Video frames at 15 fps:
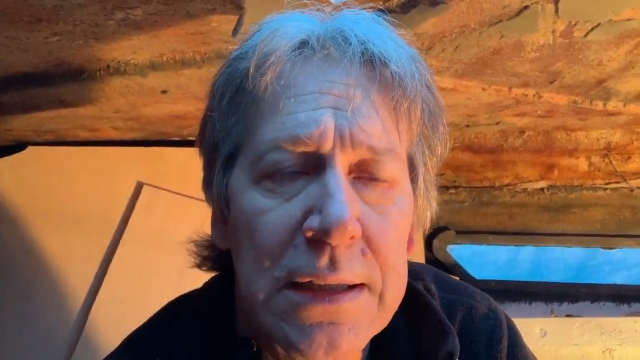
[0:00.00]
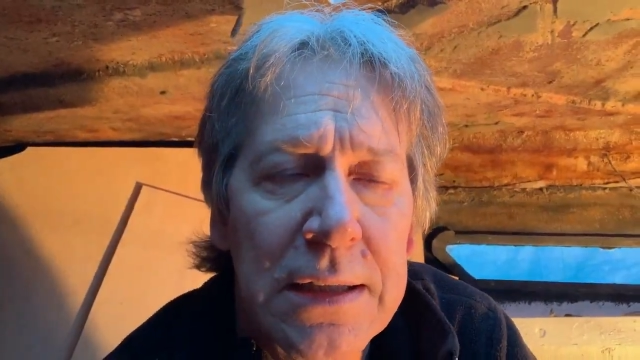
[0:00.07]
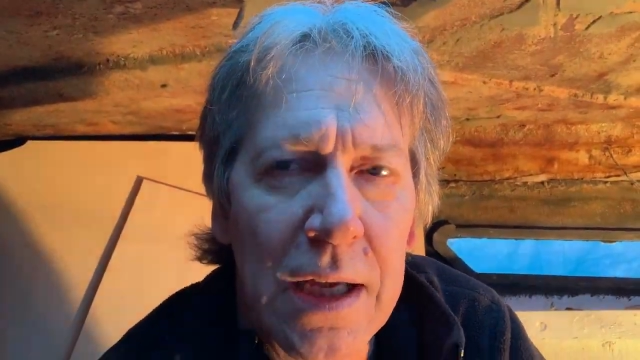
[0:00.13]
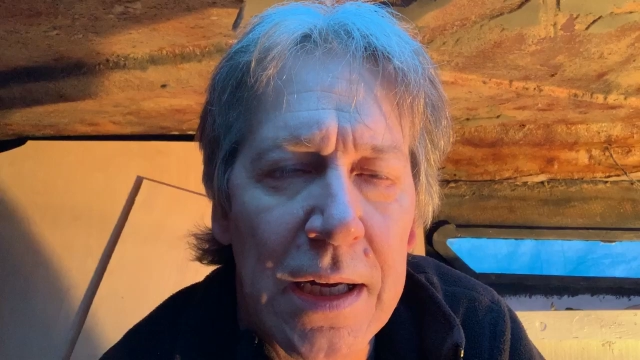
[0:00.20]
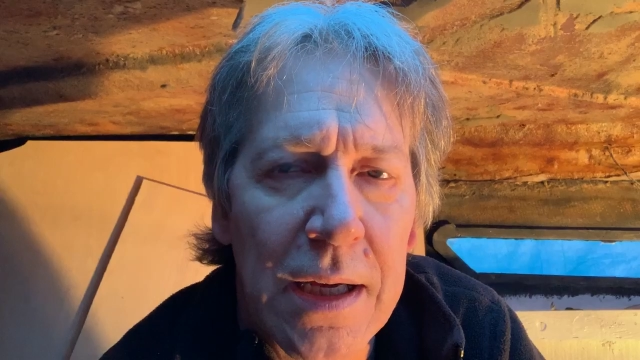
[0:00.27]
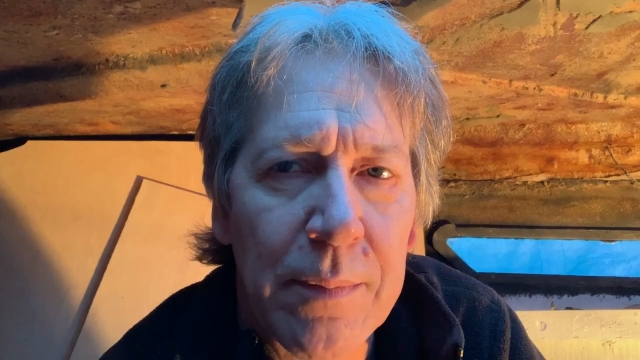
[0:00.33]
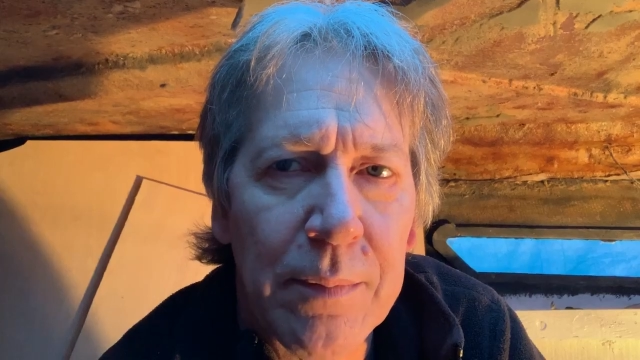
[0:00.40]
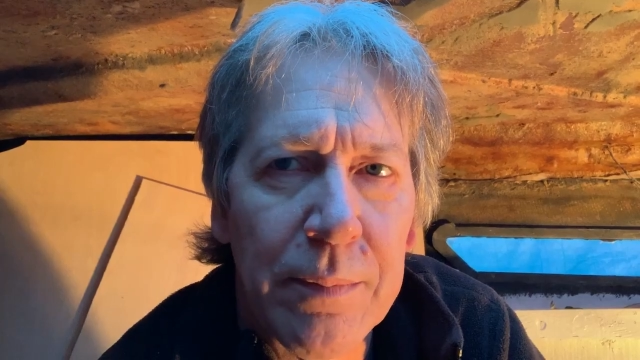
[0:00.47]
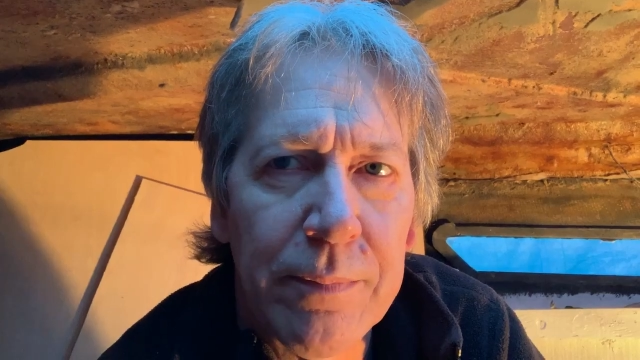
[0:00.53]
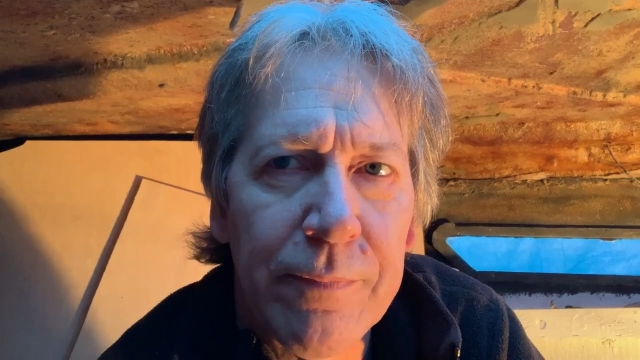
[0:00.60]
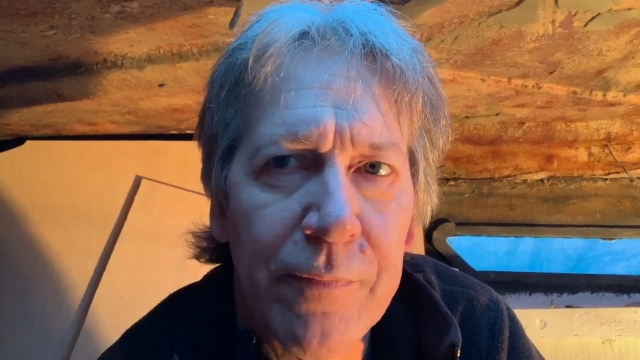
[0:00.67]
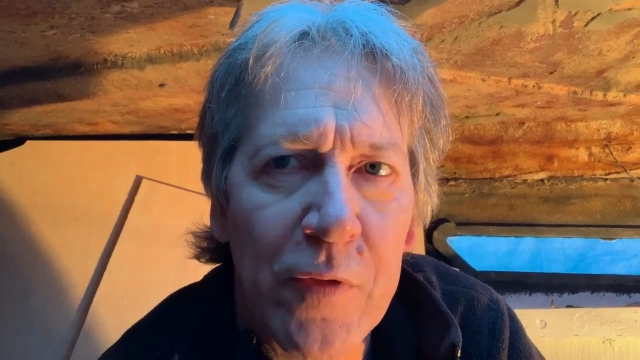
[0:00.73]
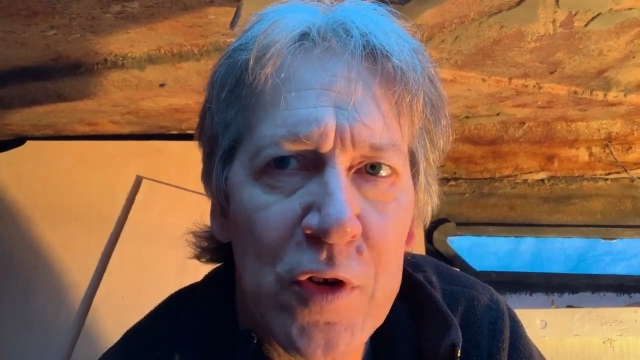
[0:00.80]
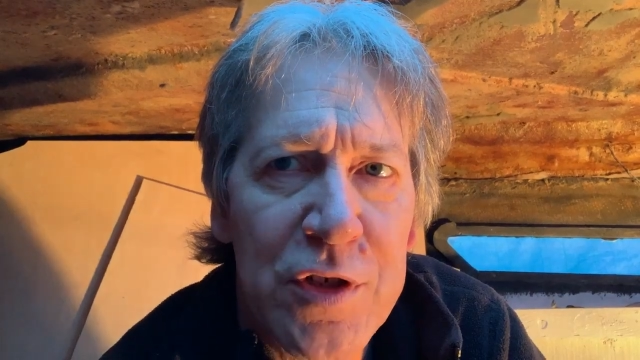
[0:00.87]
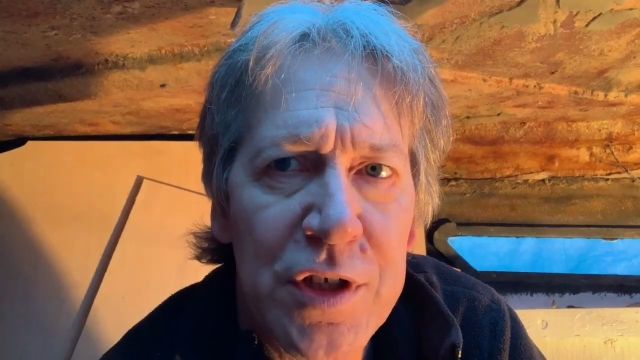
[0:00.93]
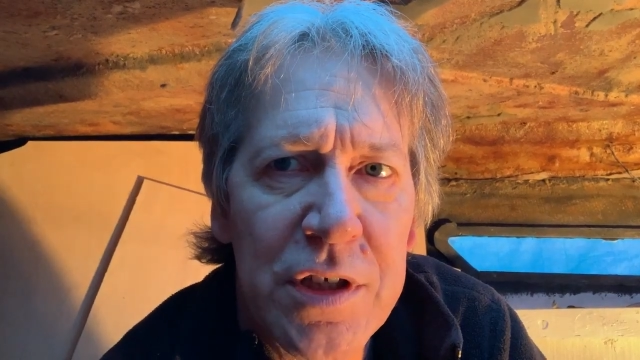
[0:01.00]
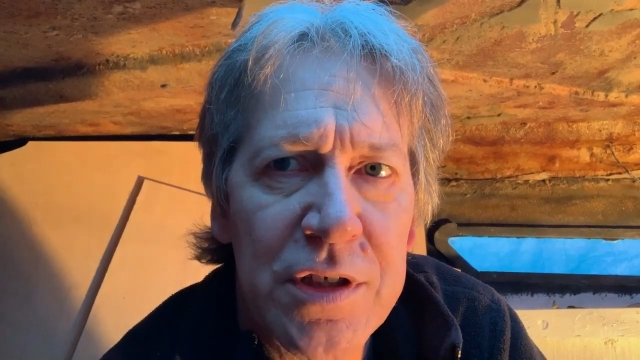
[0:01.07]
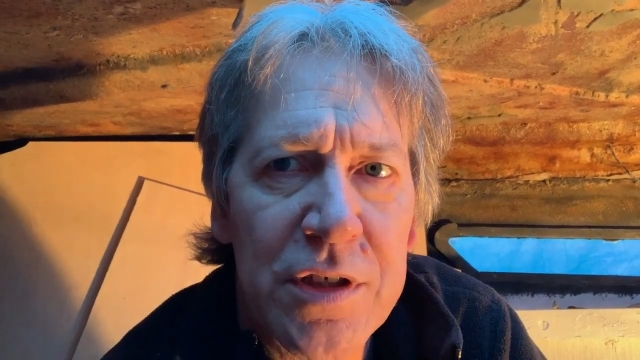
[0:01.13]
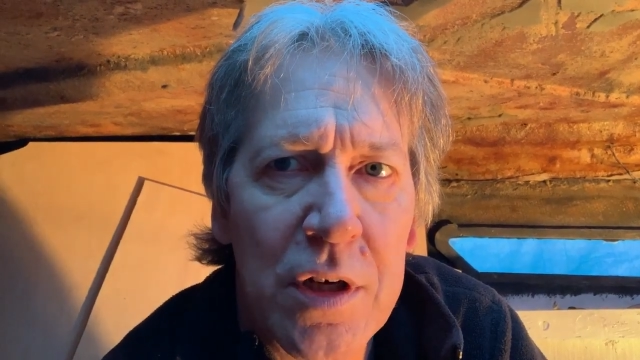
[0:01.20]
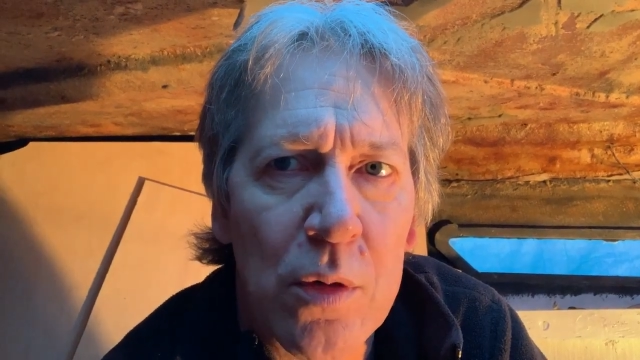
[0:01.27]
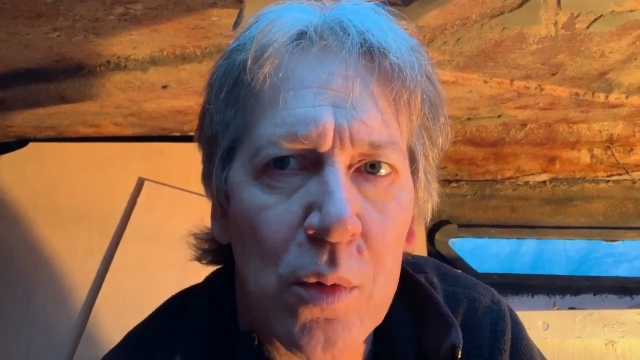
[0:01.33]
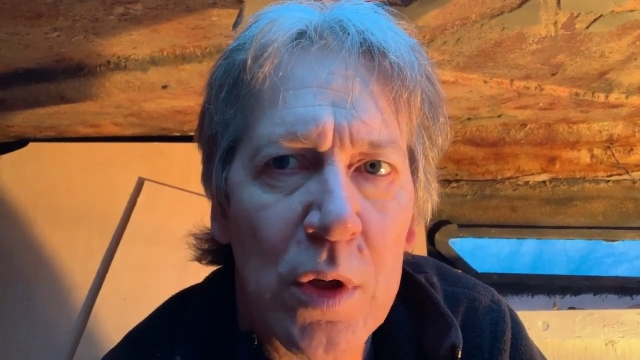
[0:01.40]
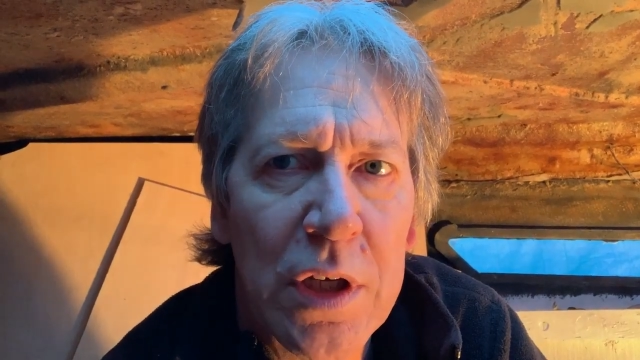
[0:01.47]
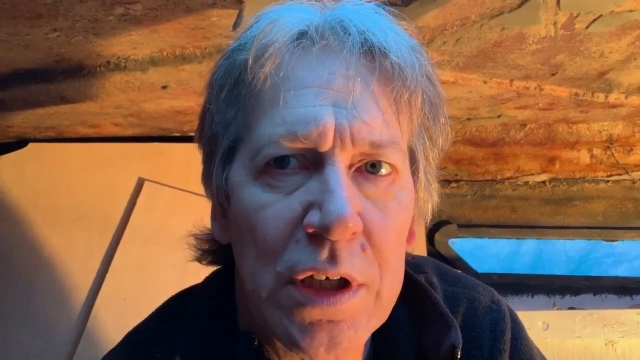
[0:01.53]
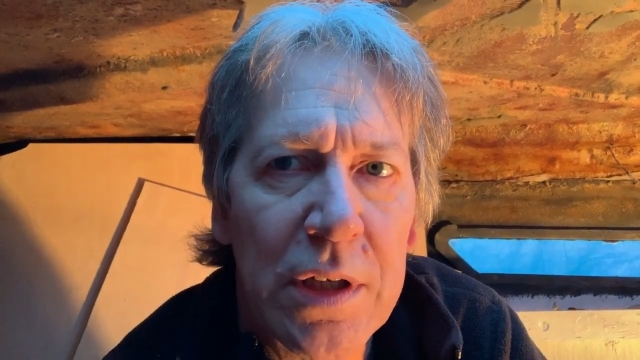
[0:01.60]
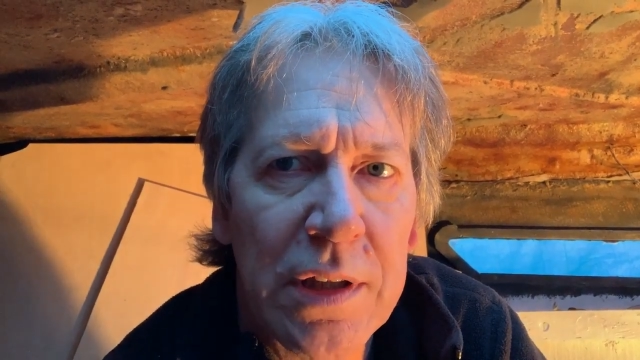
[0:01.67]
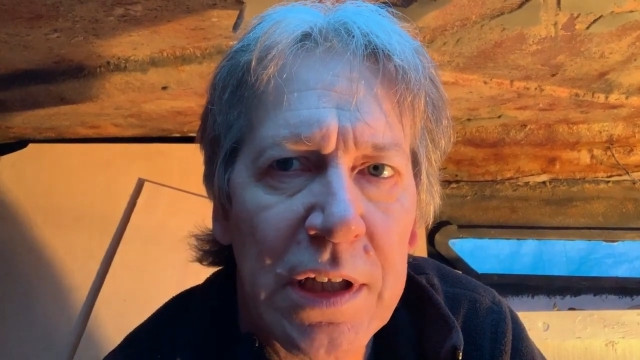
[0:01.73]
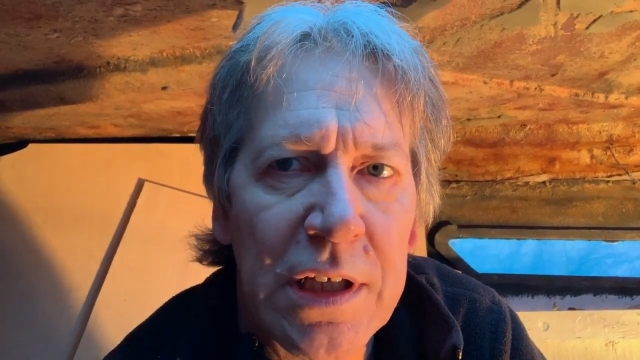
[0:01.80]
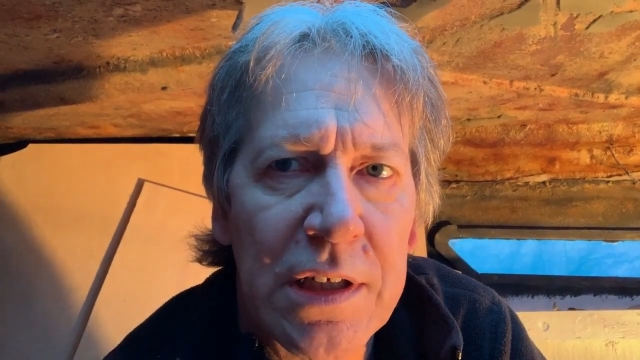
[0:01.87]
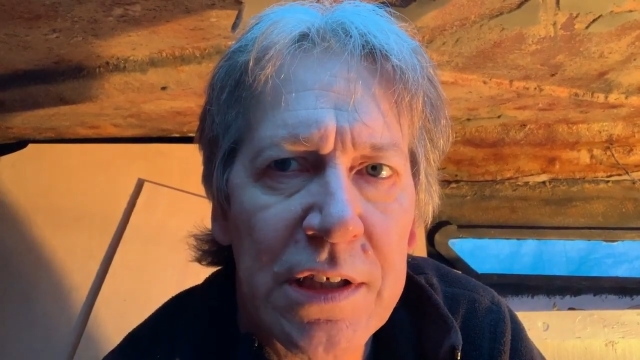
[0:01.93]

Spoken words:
And I'm first going to start working on the